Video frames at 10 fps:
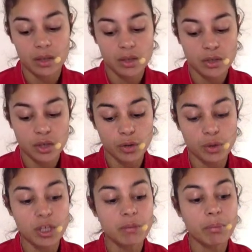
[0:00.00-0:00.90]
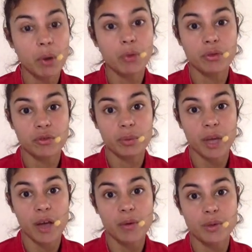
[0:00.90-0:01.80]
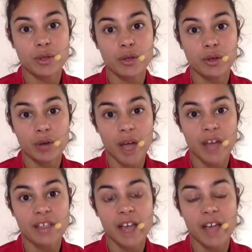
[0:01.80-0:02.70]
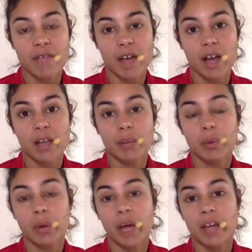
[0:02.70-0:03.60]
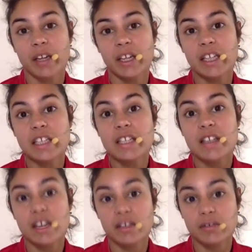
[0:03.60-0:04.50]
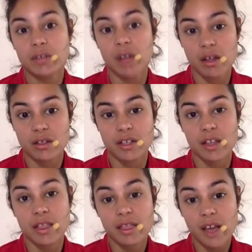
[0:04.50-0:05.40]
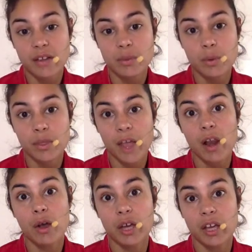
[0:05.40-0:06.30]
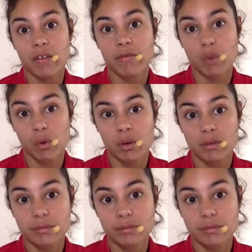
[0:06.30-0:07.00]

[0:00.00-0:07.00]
So you need both to be able to create a valuable and insightful answer, and that's what they're looking for.